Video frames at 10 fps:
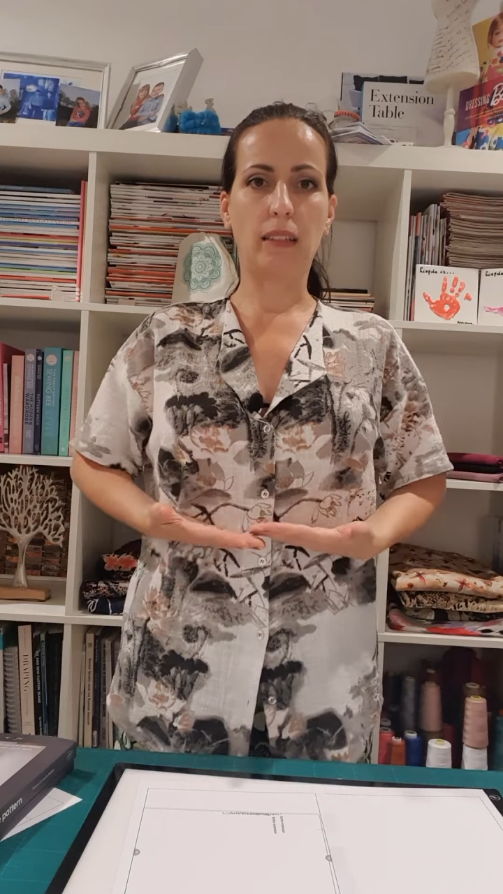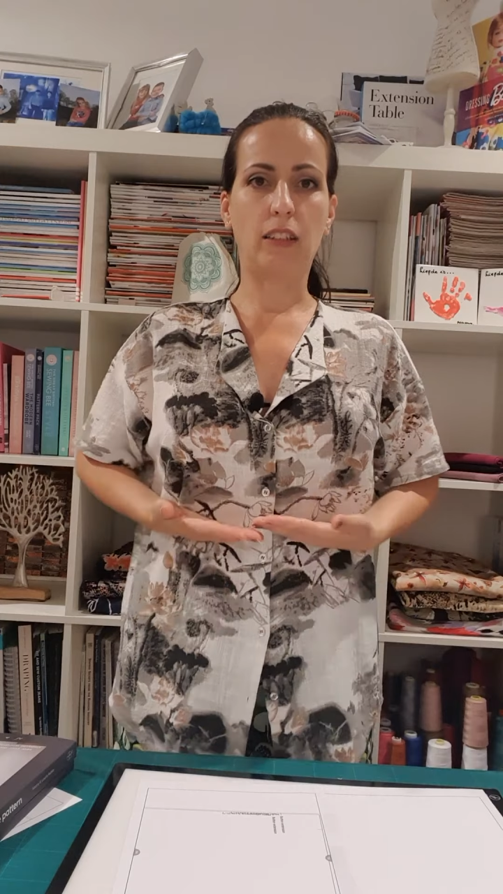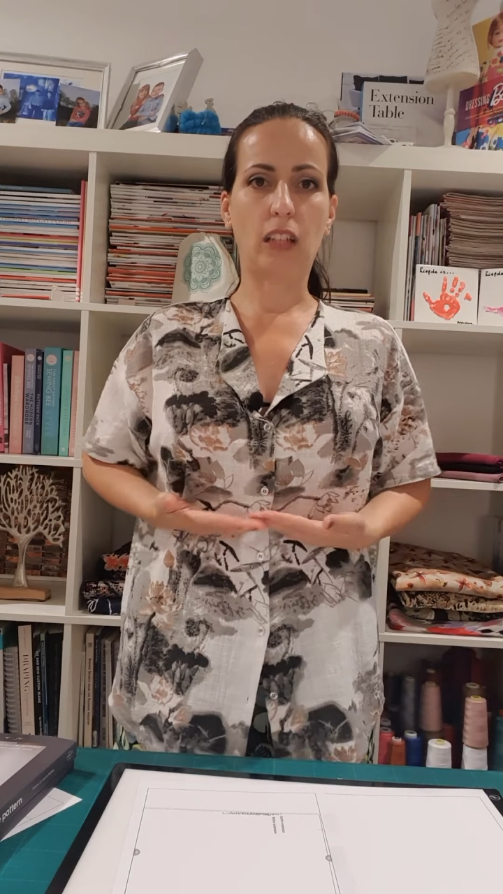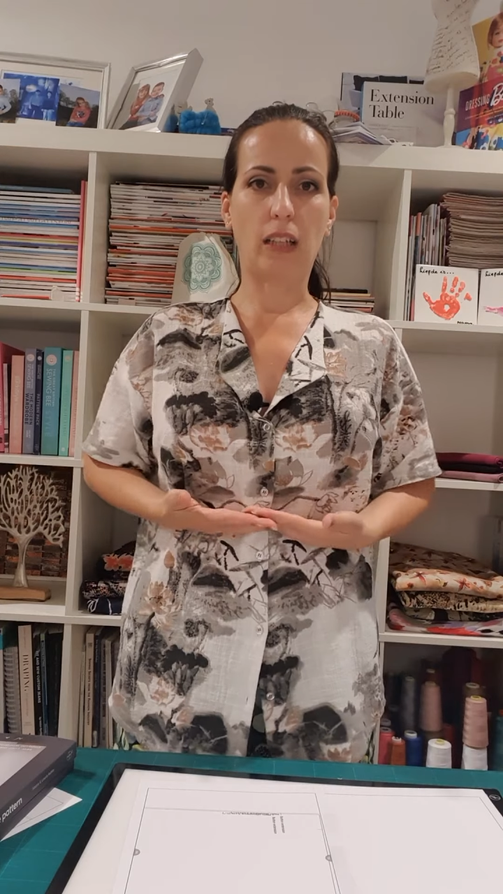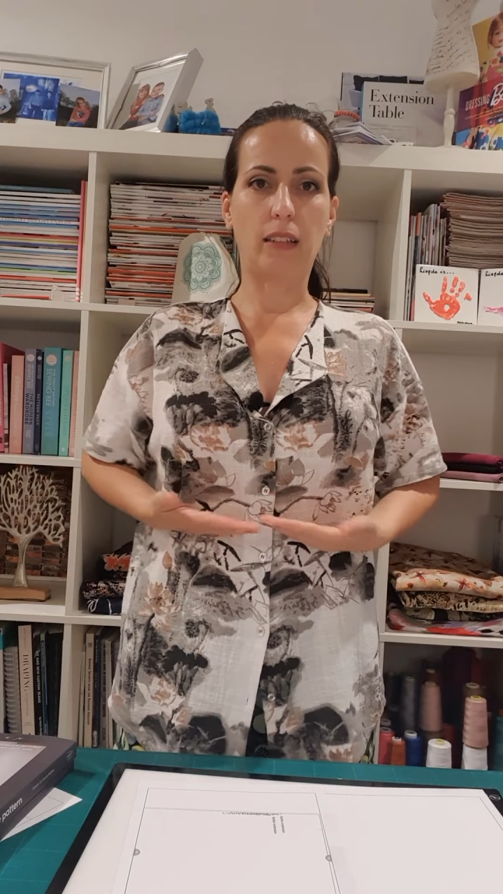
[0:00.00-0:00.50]
and
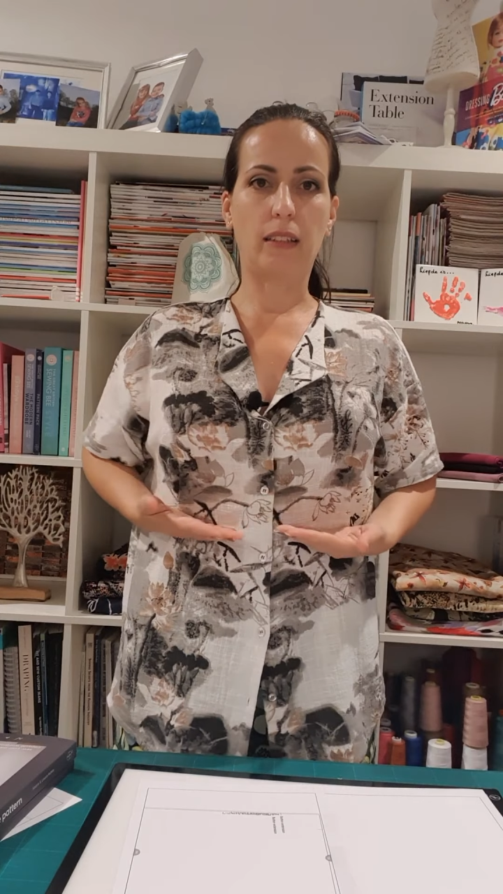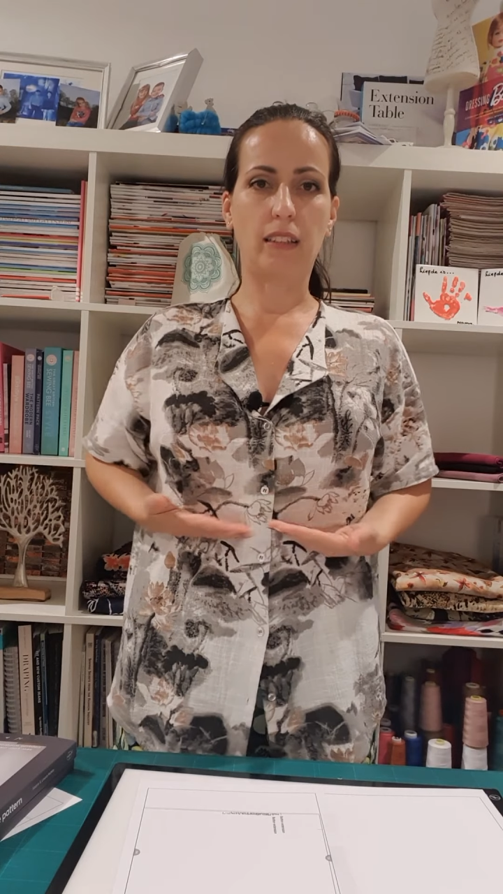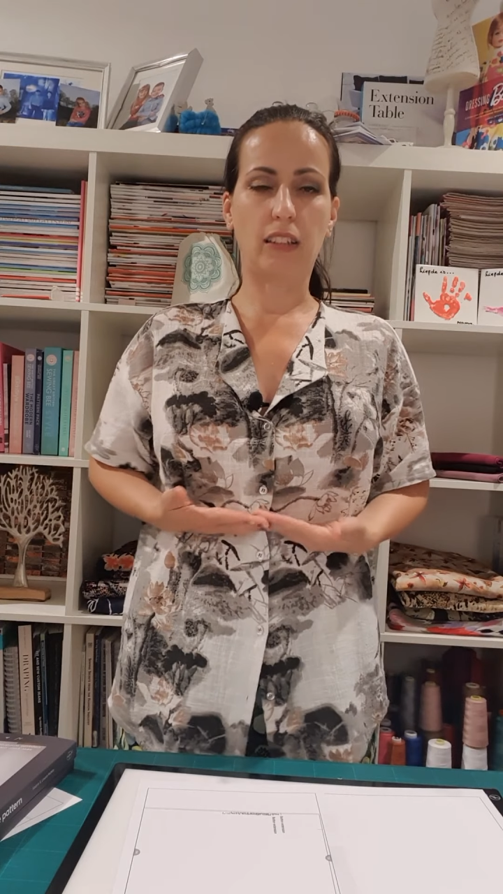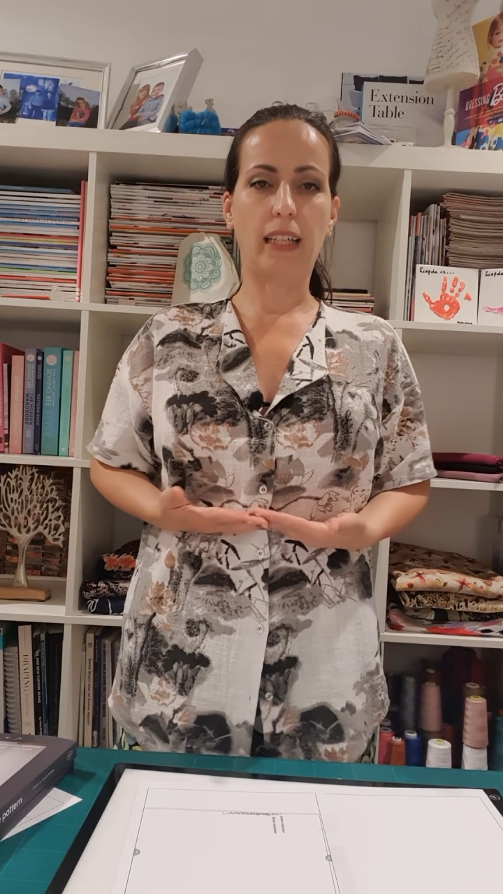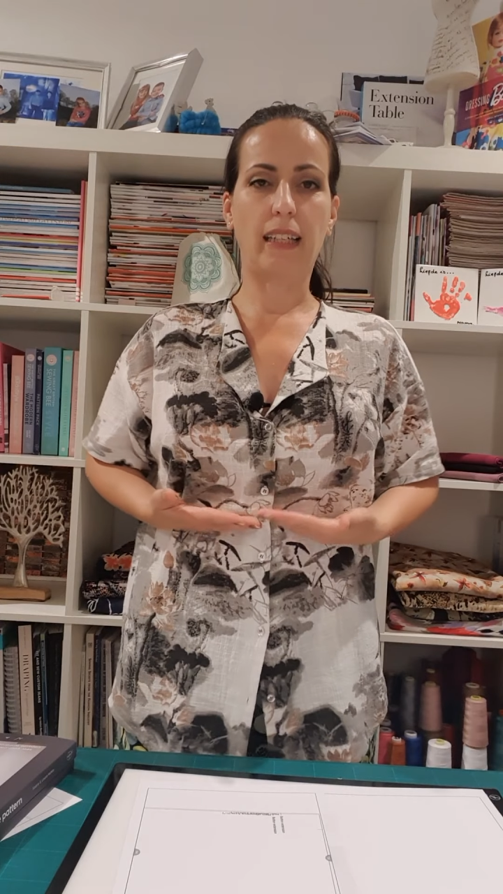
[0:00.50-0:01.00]

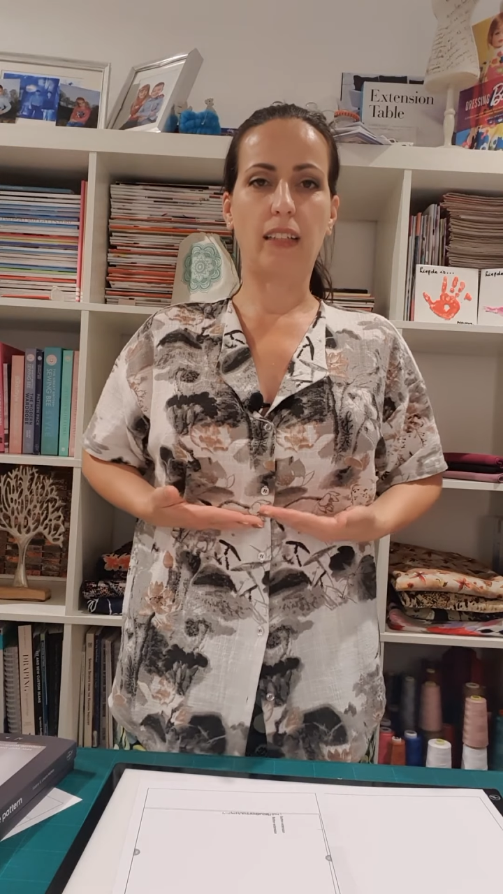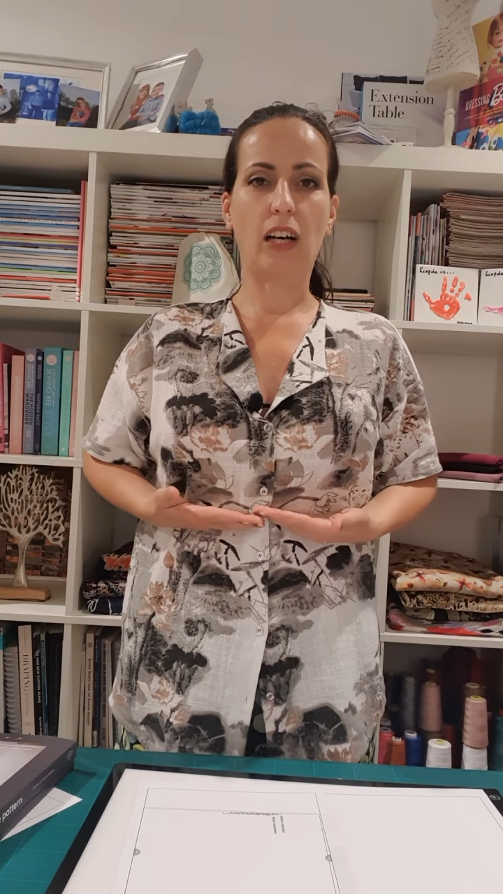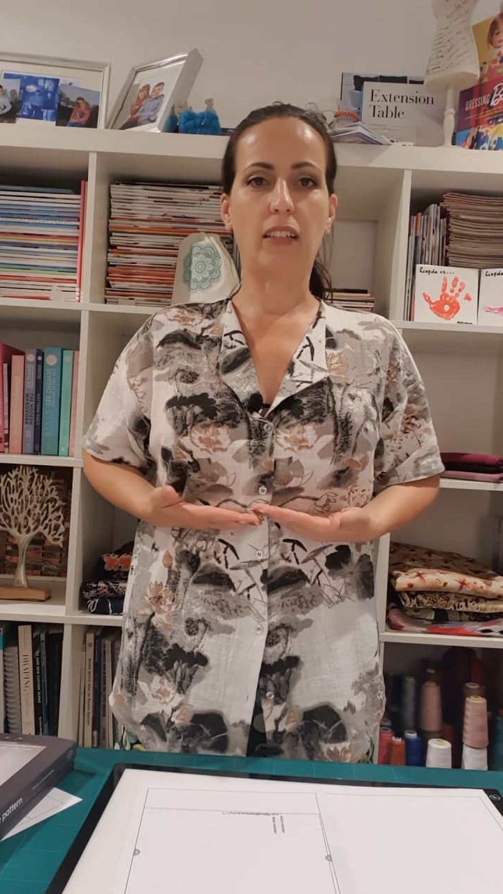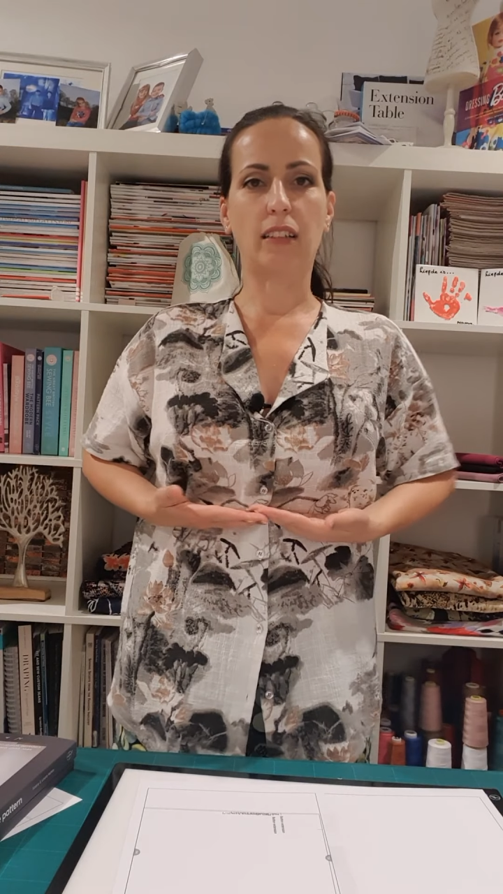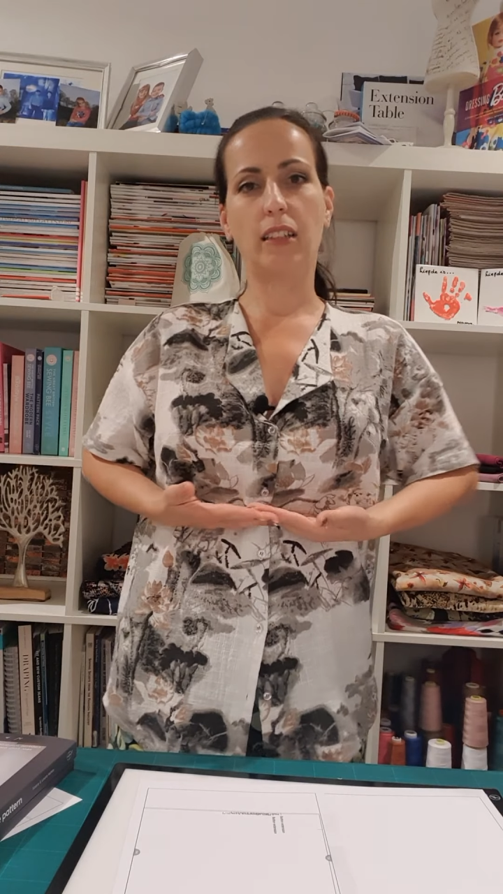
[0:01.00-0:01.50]
it's getting
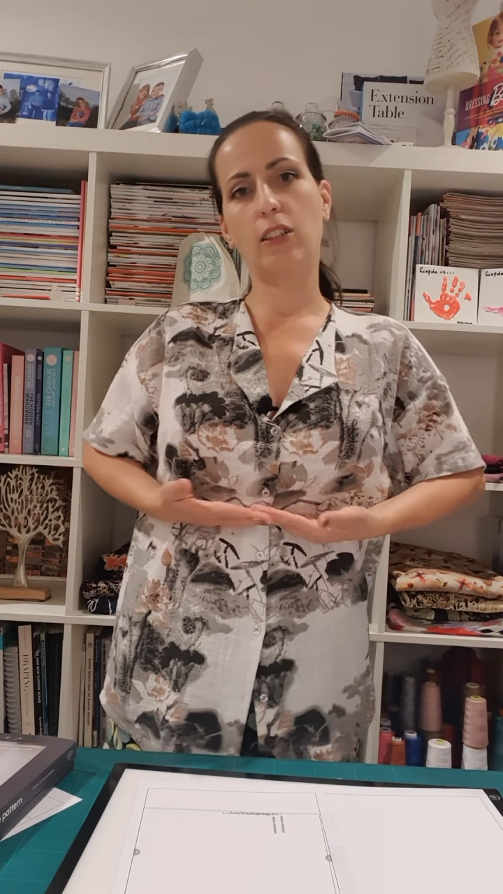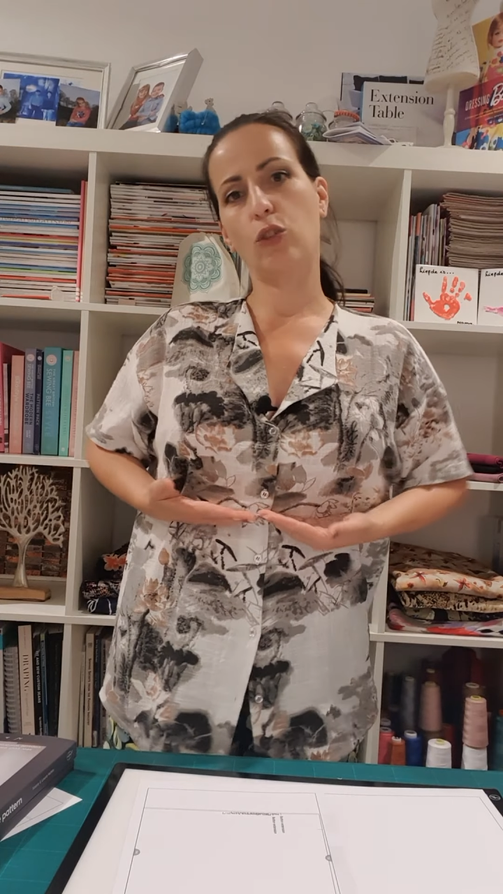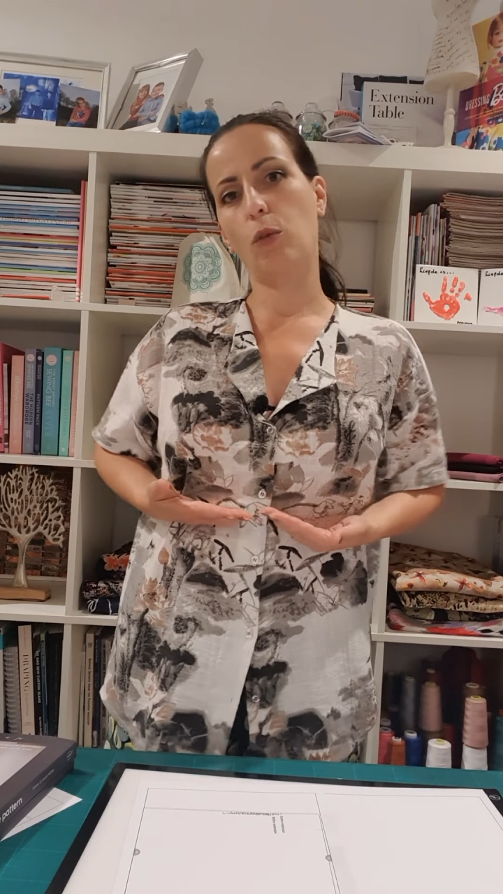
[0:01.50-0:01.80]
cut here